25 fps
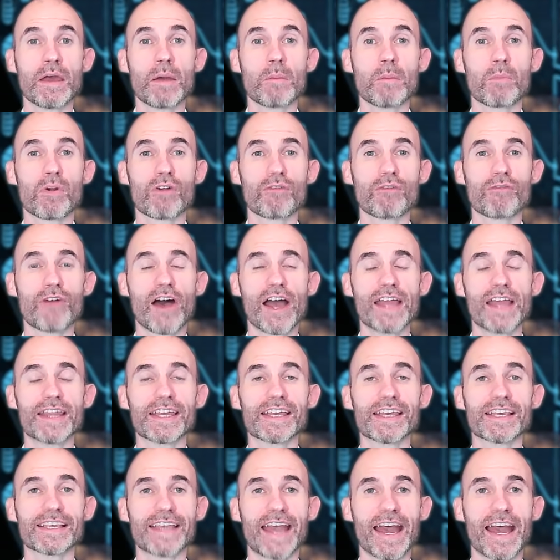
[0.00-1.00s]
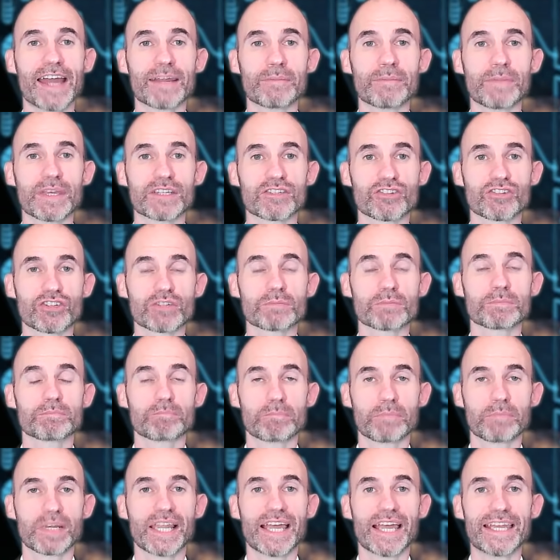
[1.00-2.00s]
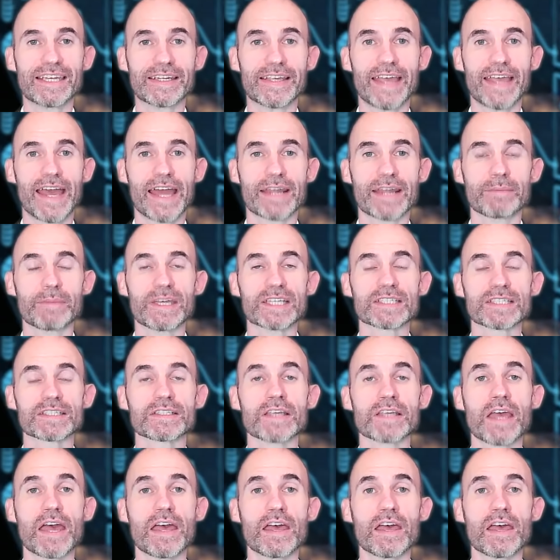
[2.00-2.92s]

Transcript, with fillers: providing cannabis, just plain cannabis,